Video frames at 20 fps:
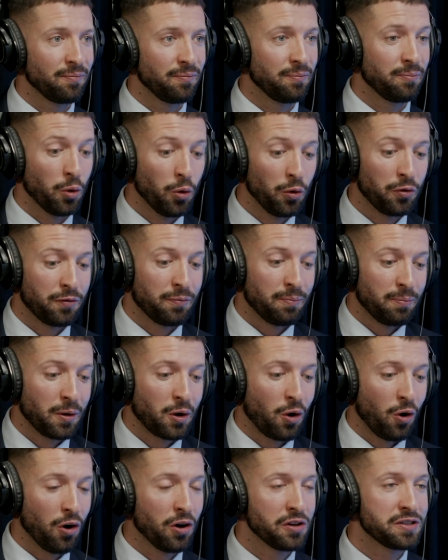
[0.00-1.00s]
both
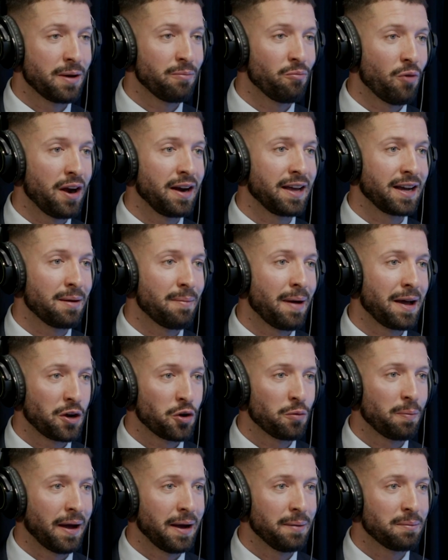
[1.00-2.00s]
because I'm running a
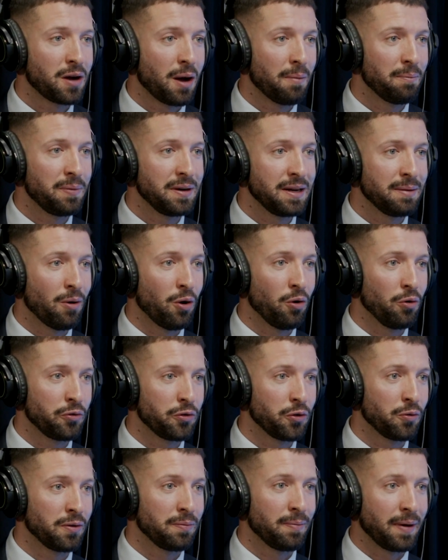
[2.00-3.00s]
microbiome company, but
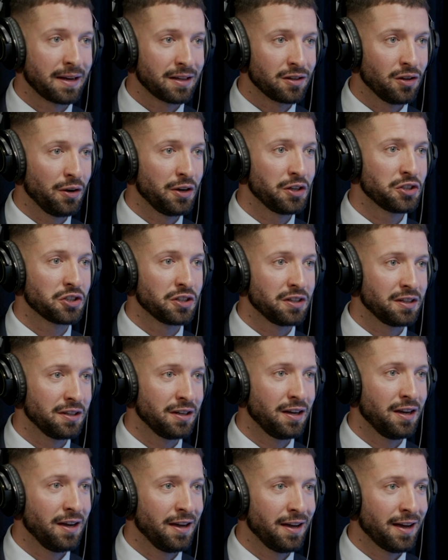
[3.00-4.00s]
also with my
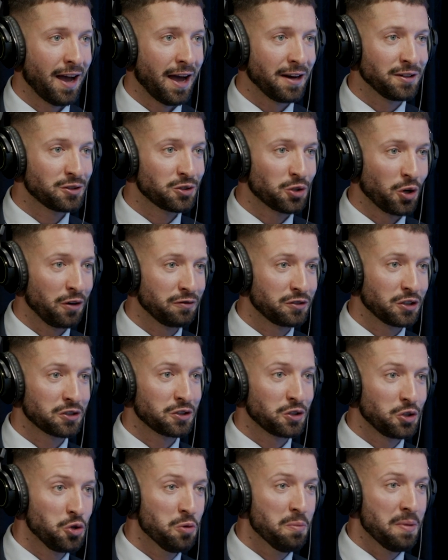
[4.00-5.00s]
clinician and sort of just
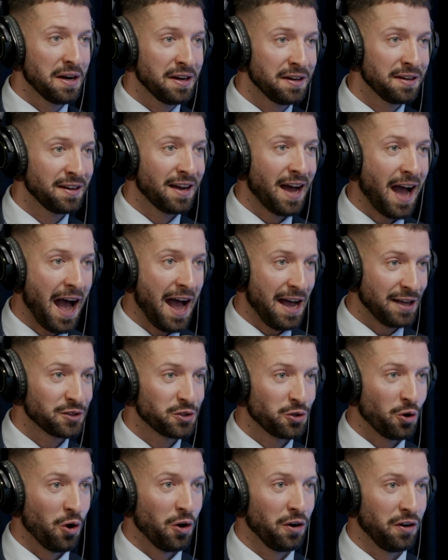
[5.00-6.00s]
human
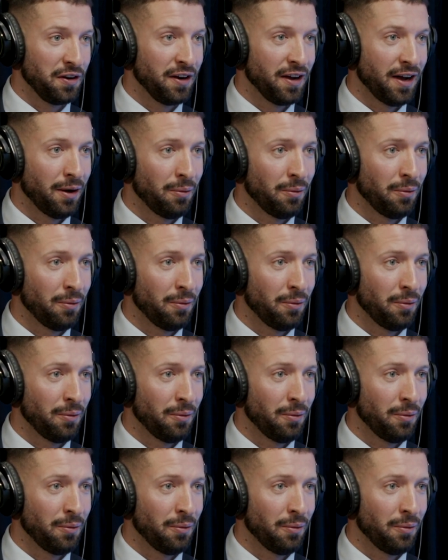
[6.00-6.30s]
hats on. I